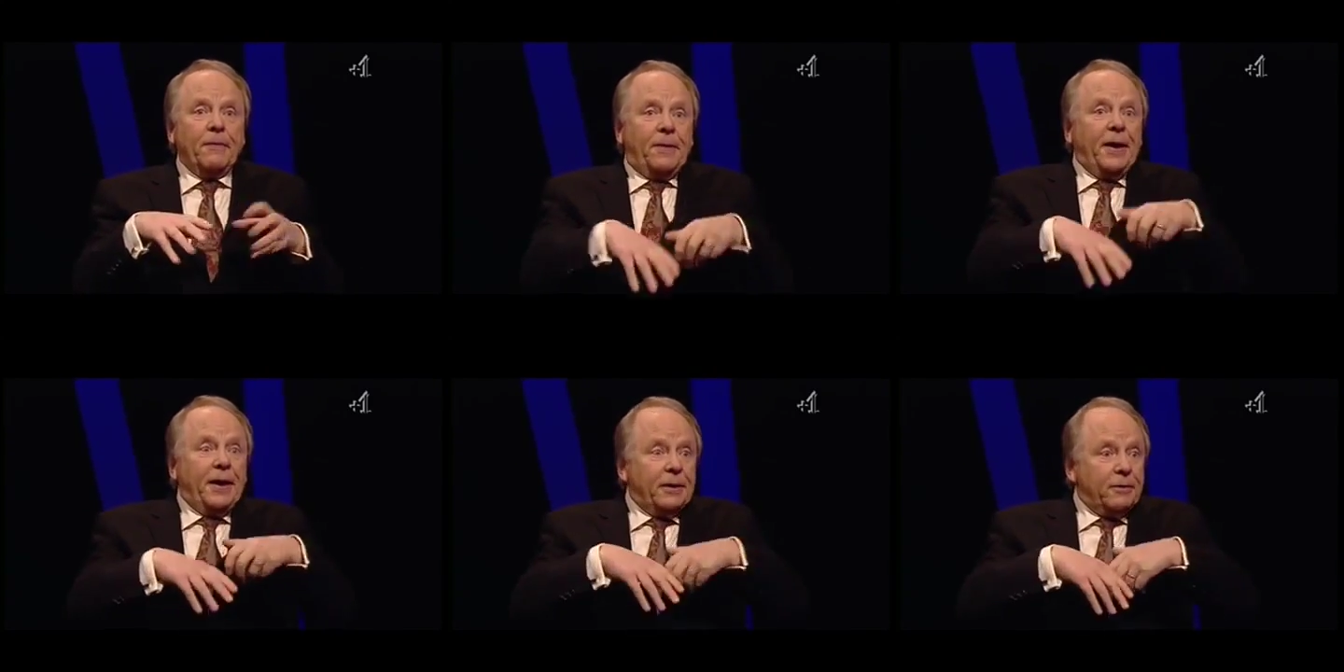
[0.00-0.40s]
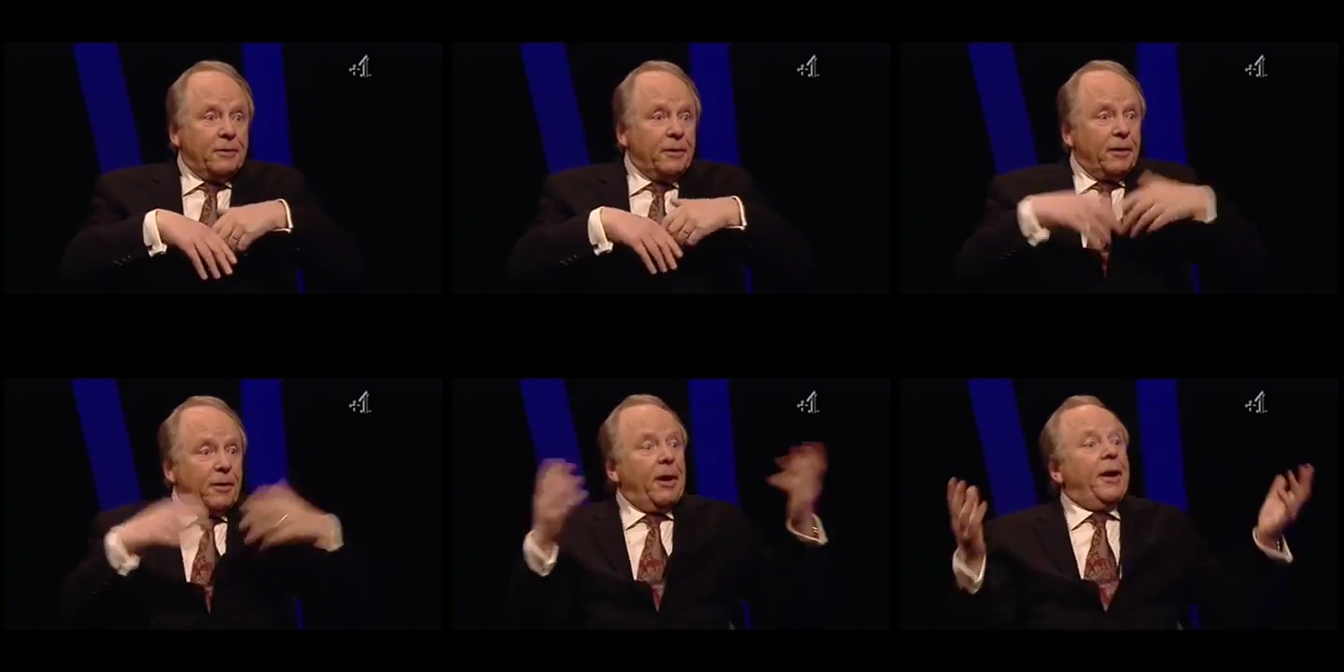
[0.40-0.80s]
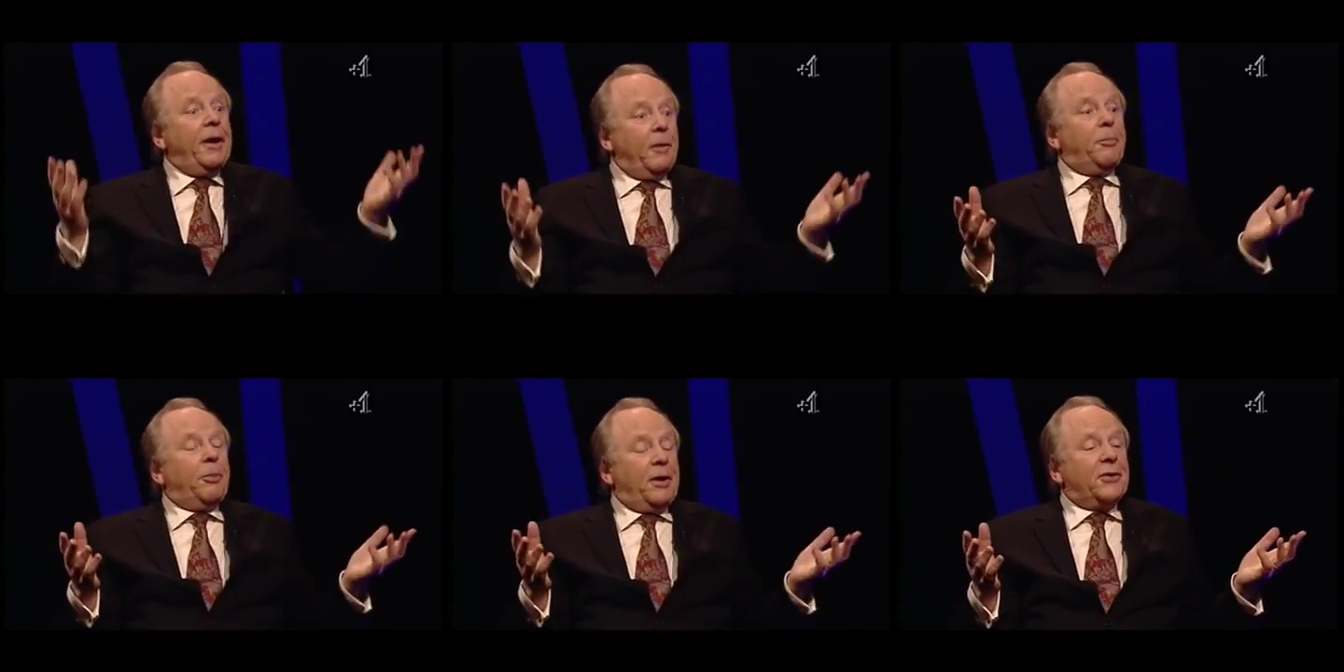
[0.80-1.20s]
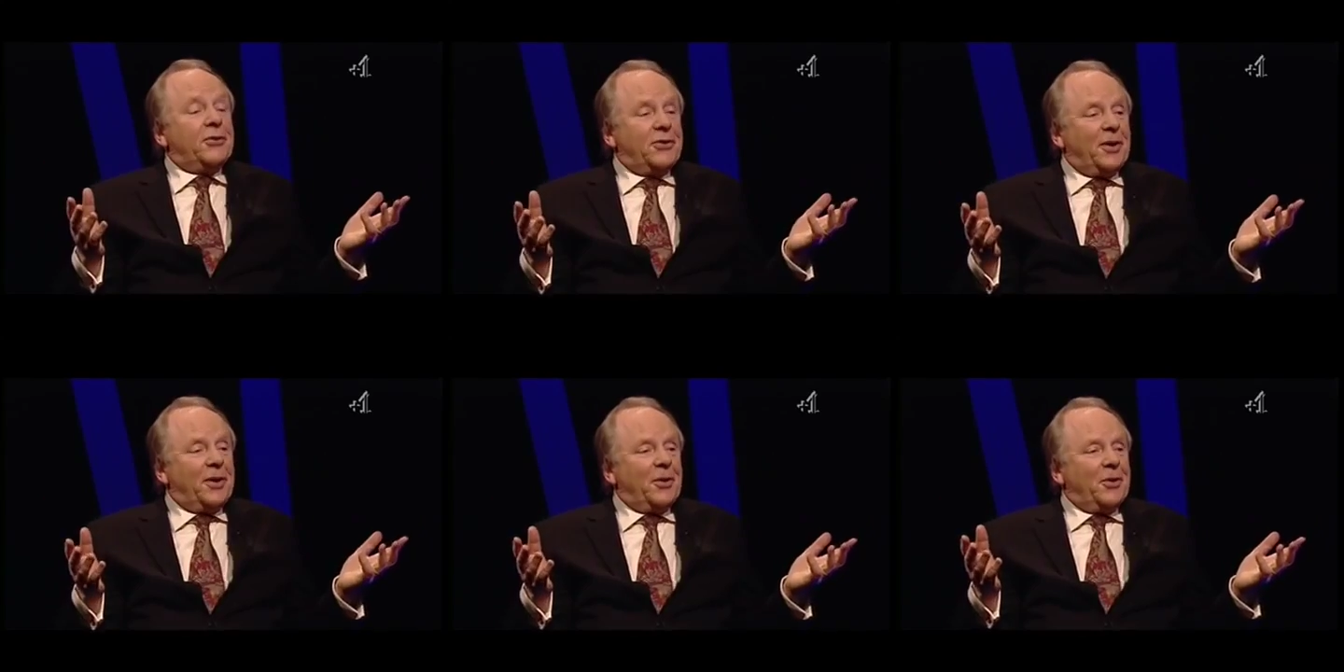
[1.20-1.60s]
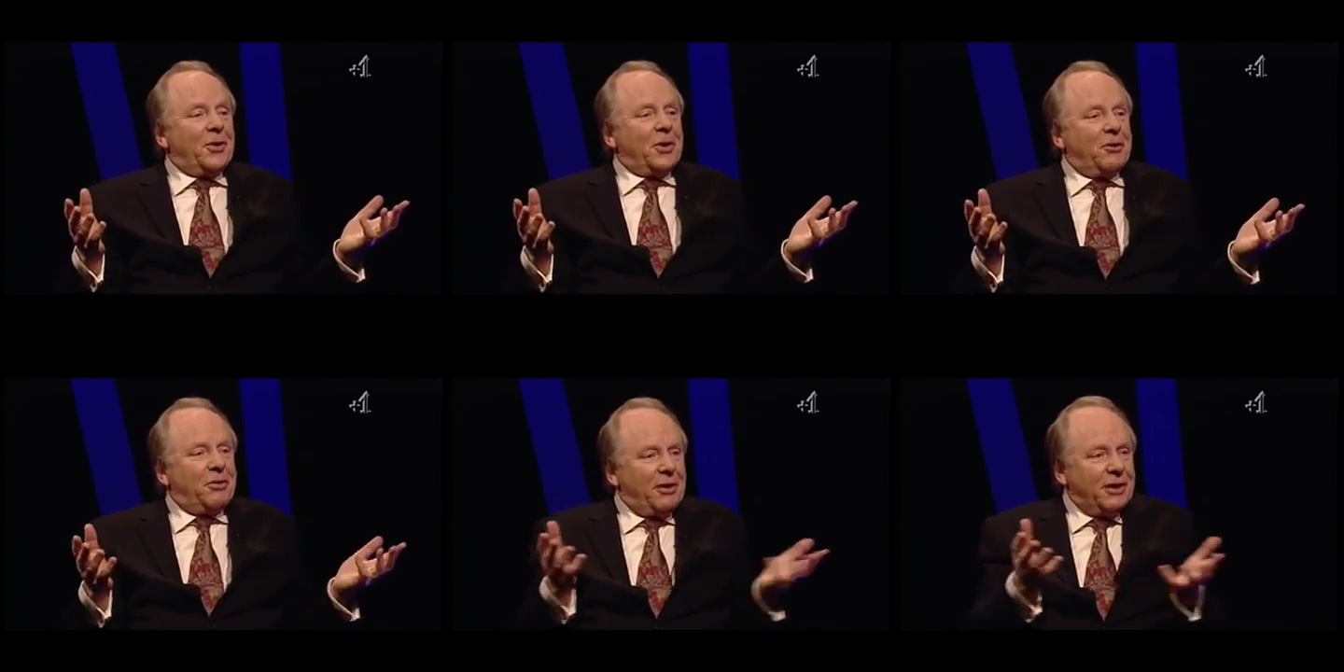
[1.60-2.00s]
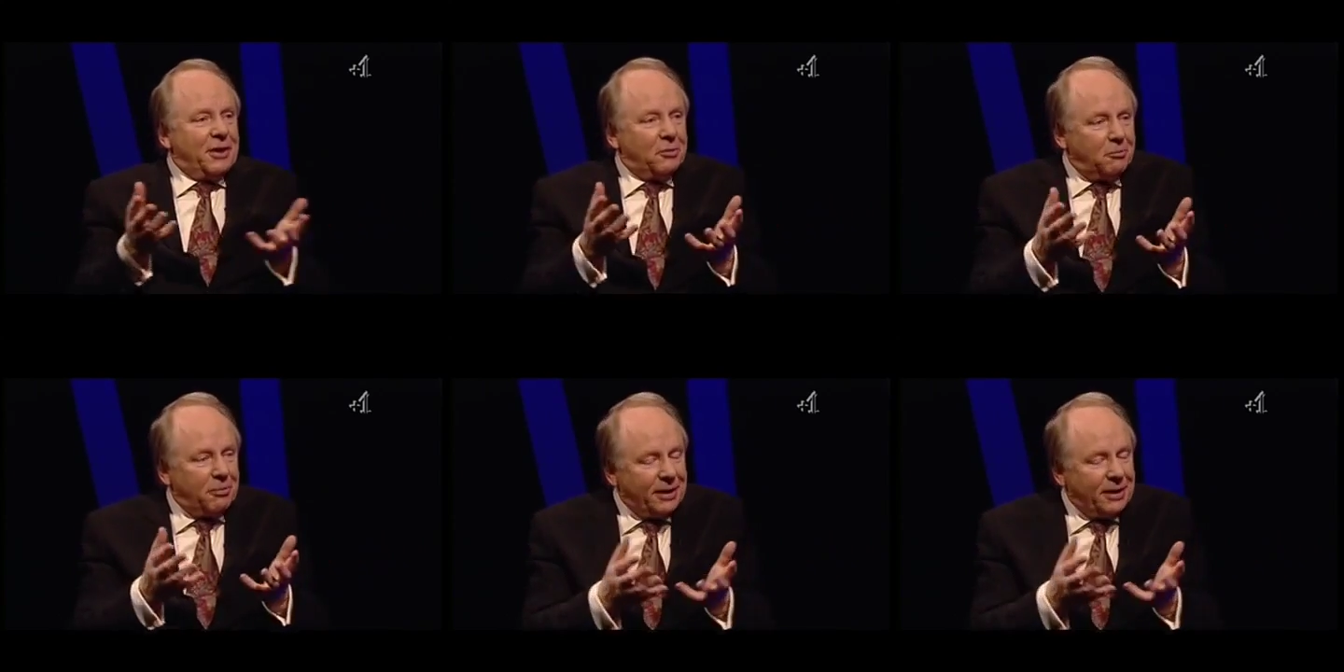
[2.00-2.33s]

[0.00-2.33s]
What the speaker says: then, hey presto, the credit